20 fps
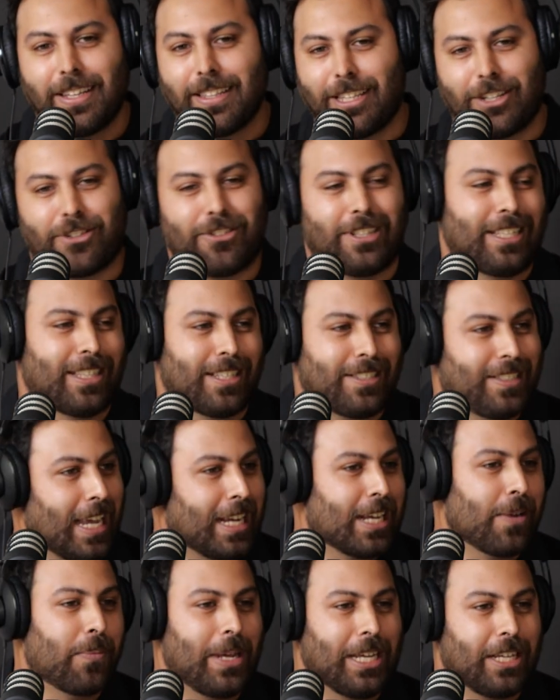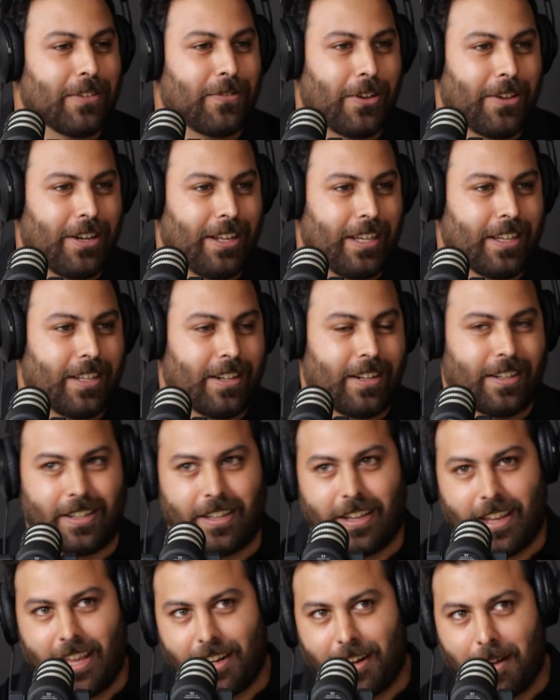Literally in the second week of owning it,
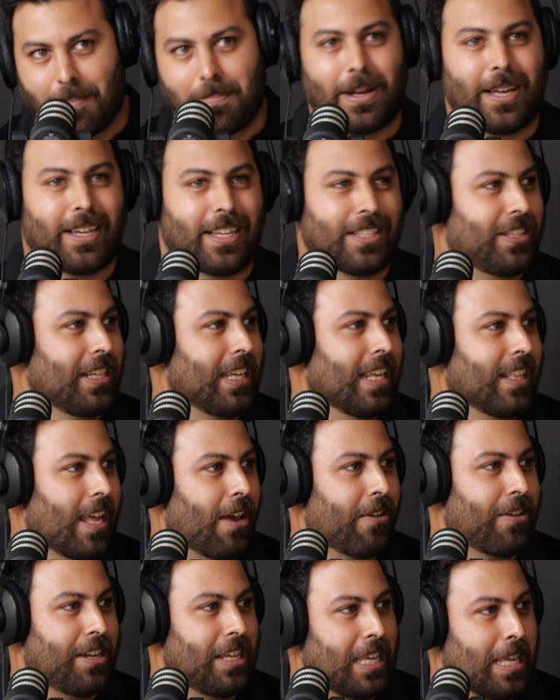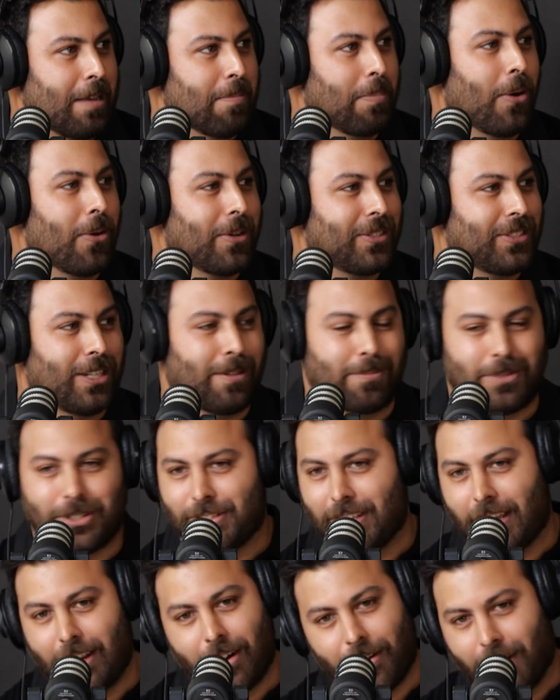I ended up buying a Singularity gearbox, and I'm
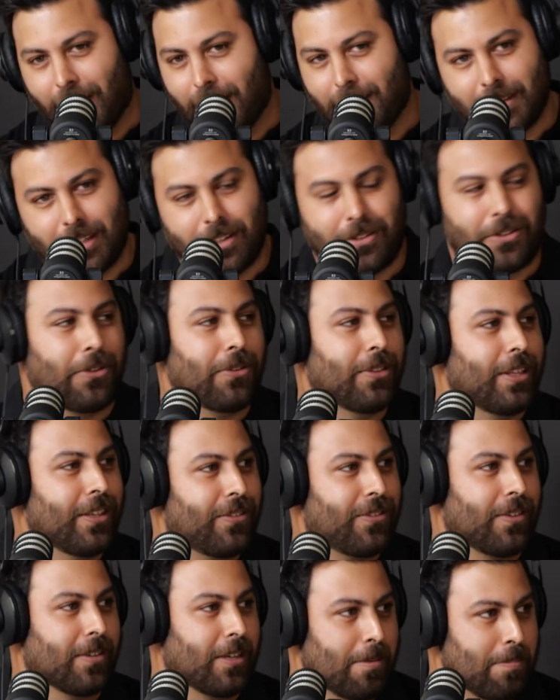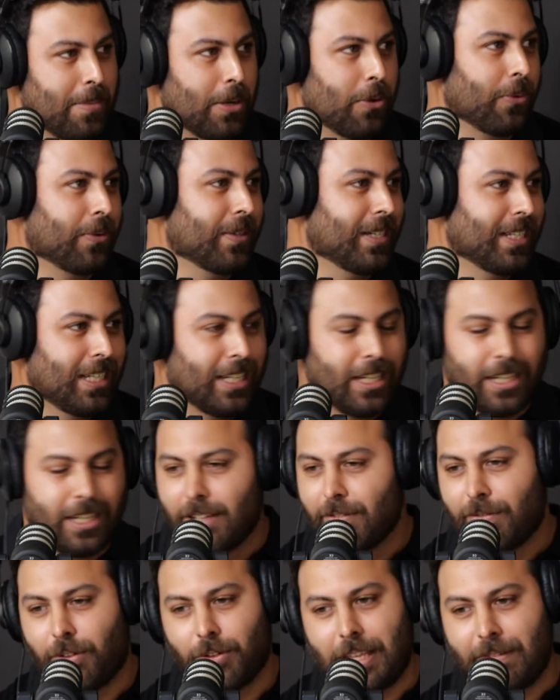just like, all right, I'm going to do this. I'm going to build
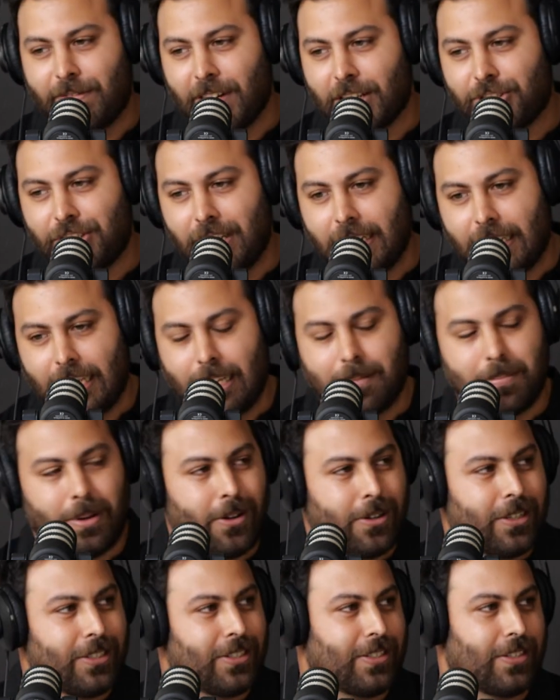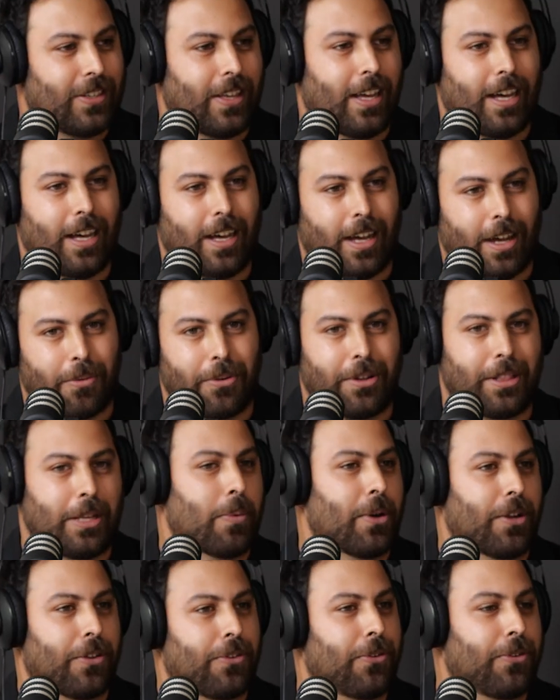fully functioning gearbox. I really
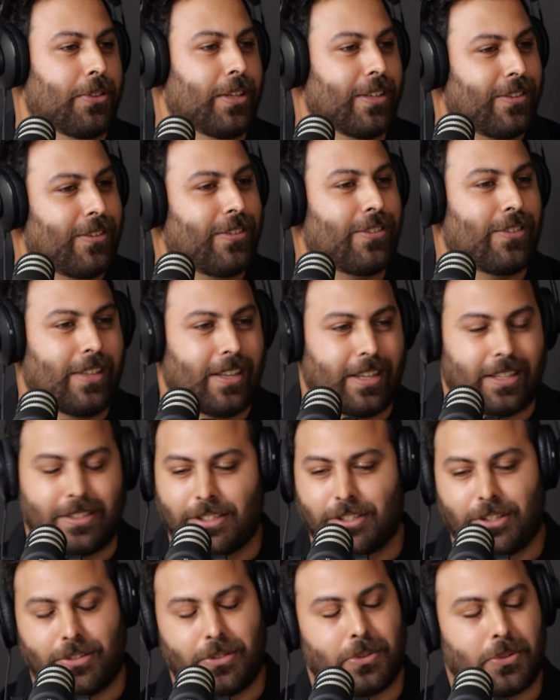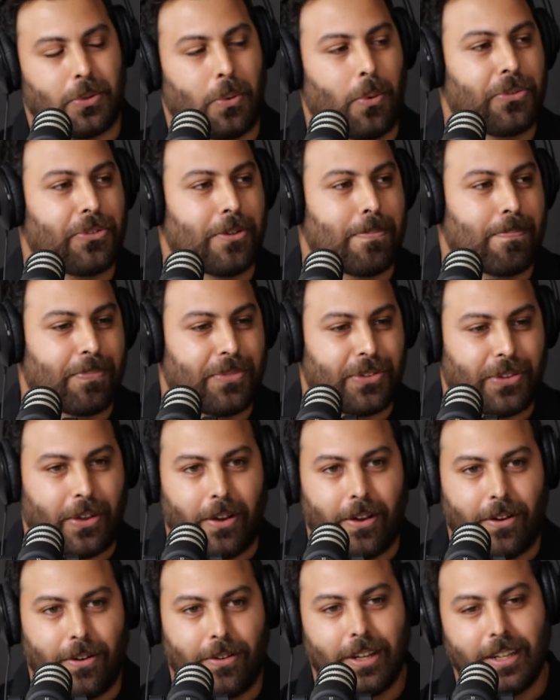want to do this because it just looks awesome.
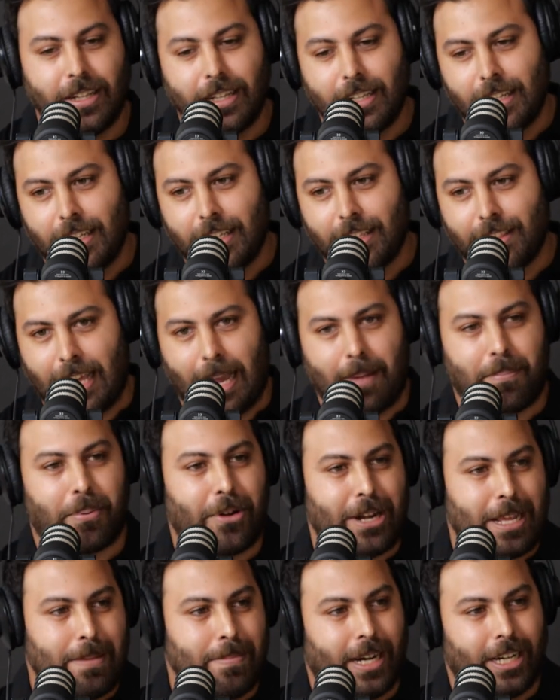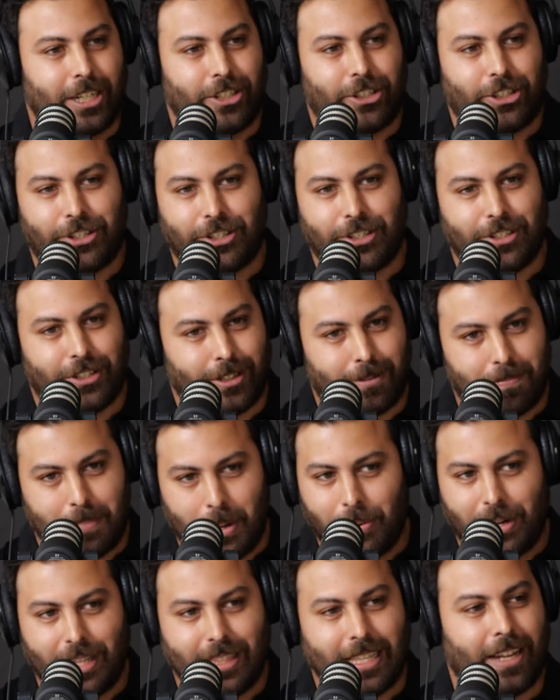So that pretty much just
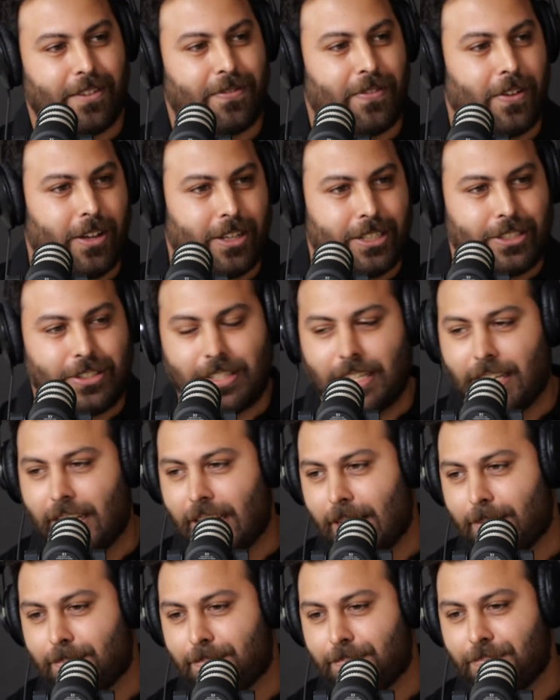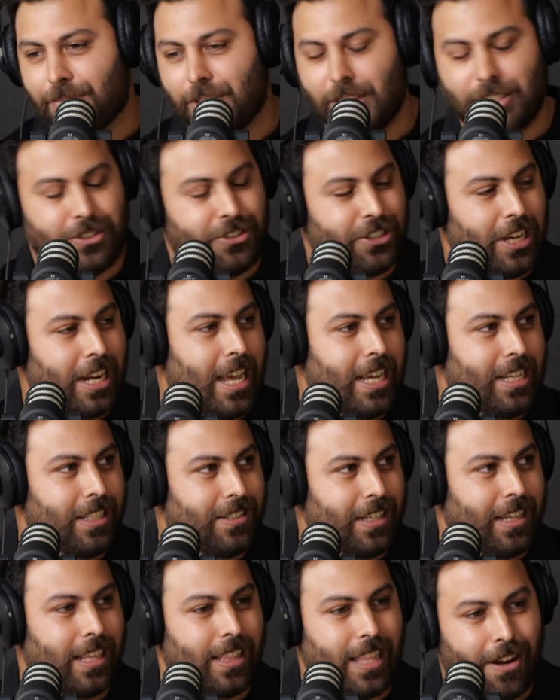building that first Gen 8
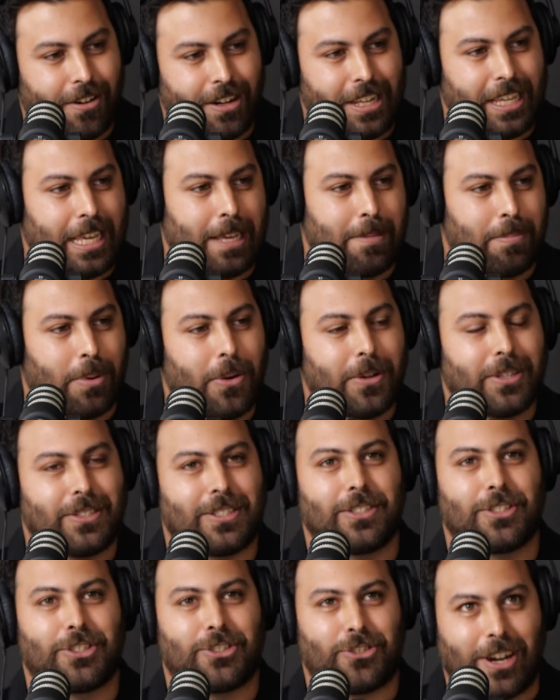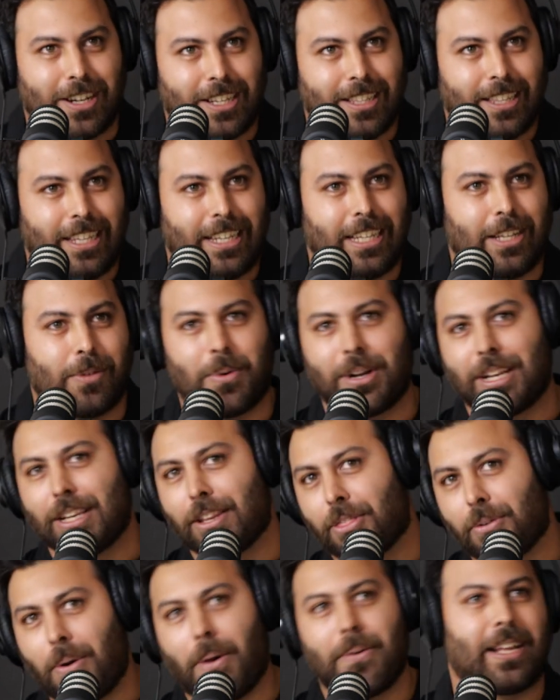Singularity gearbox and struggling and wanting
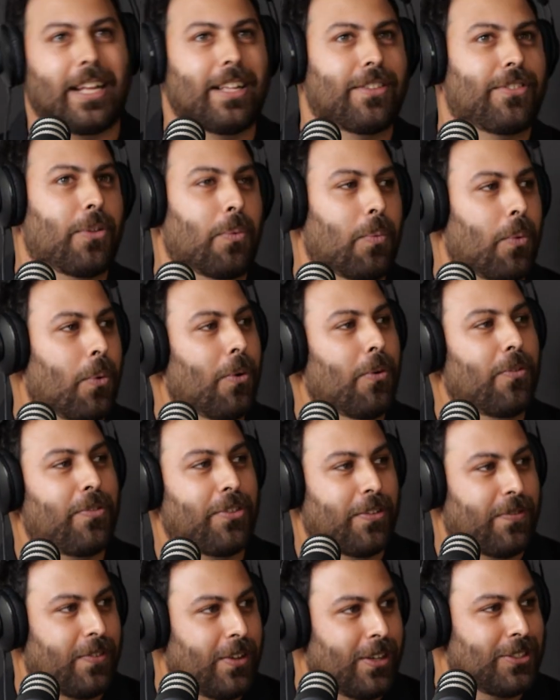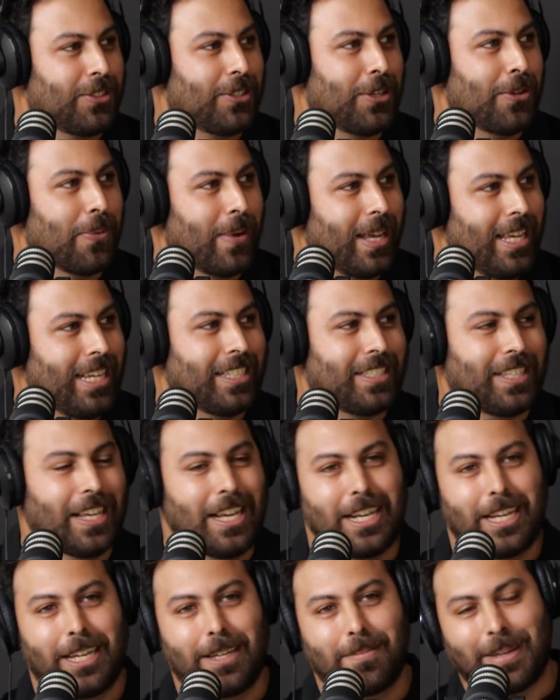to throw it against the wall for the first 2 weeks,
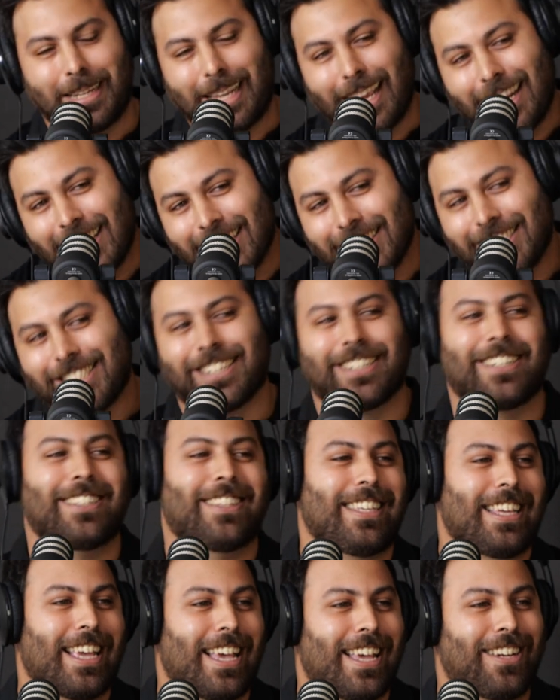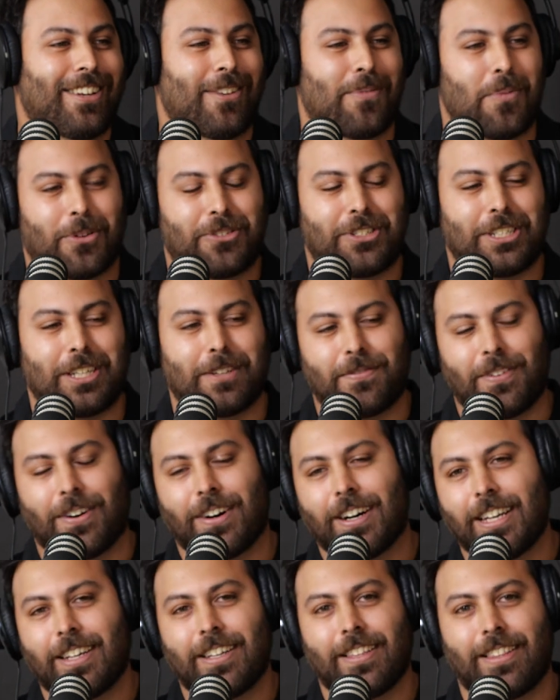but getting it done in the end and watching it
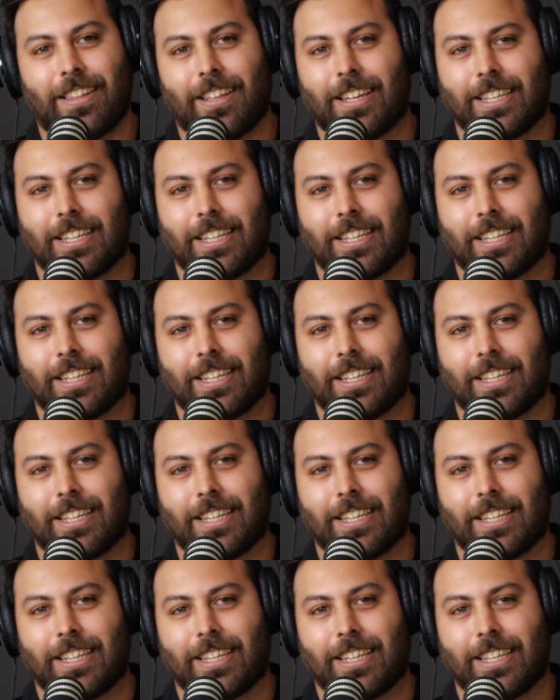fire,